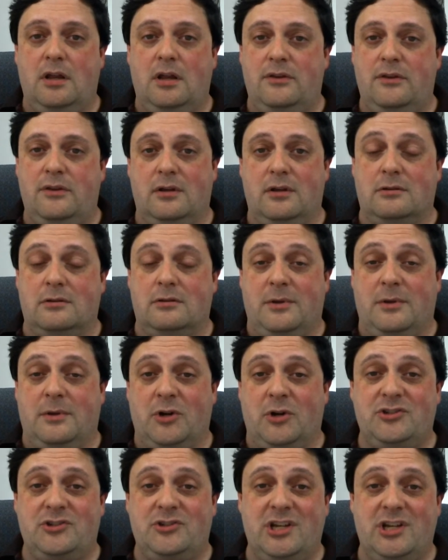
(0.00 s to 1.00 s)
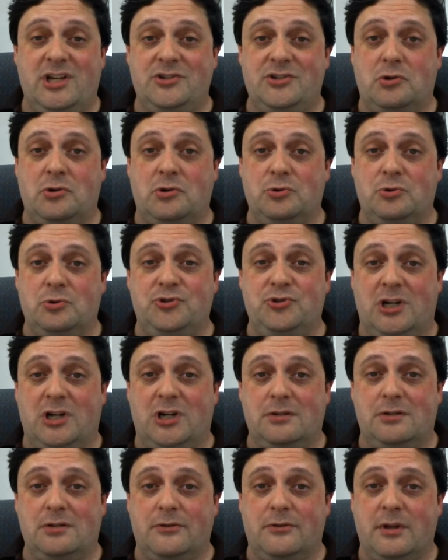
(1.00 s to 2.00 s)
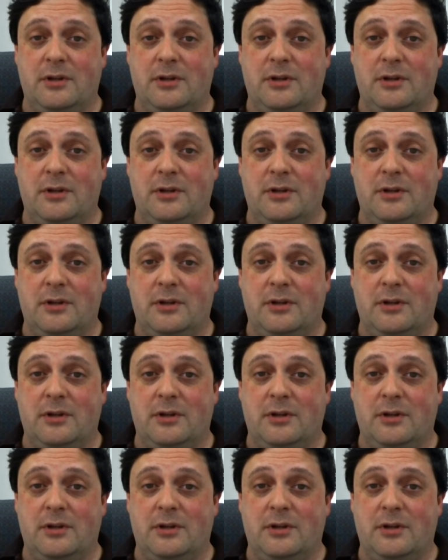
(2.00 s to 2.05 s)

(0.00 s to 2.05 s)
they might change the whole genre.